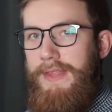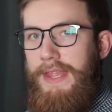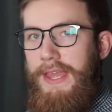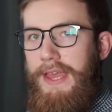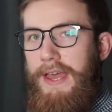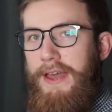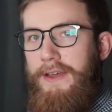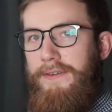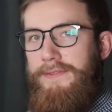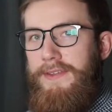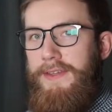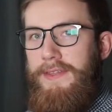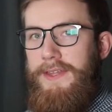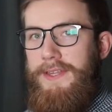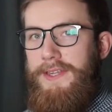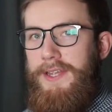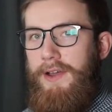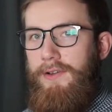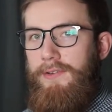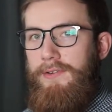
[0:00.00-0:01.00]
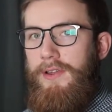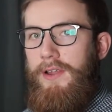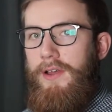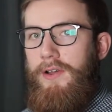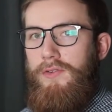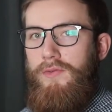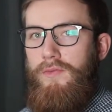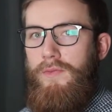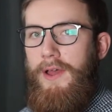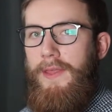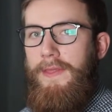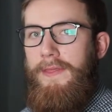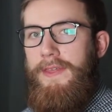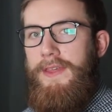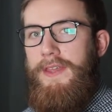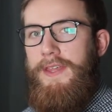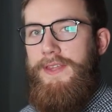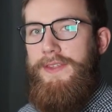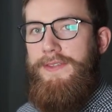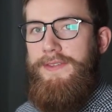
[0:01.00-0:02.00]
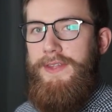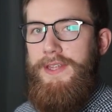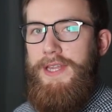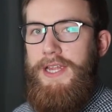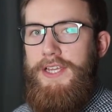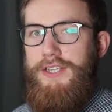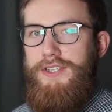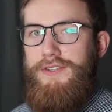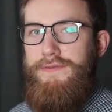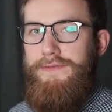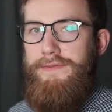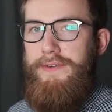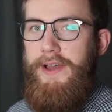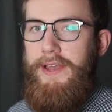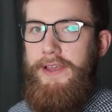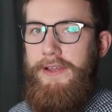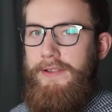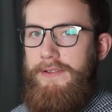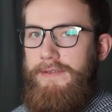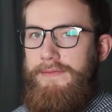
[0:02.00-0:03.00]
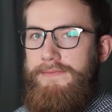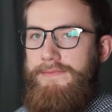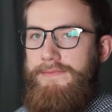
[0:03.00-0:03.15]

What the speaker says: After the download, run the installation file.